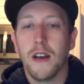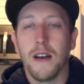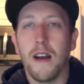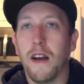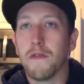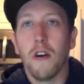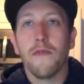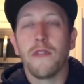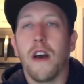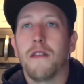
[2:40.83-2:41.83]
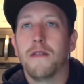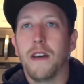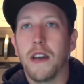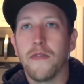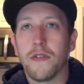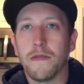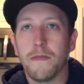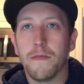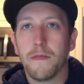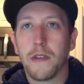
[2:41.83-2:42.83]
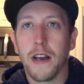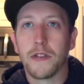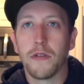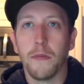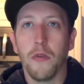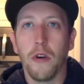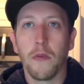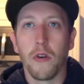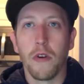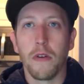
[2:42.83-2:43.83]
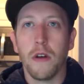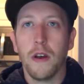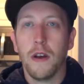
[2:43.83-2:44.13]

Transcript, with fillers: I, I love that. I even got to the point where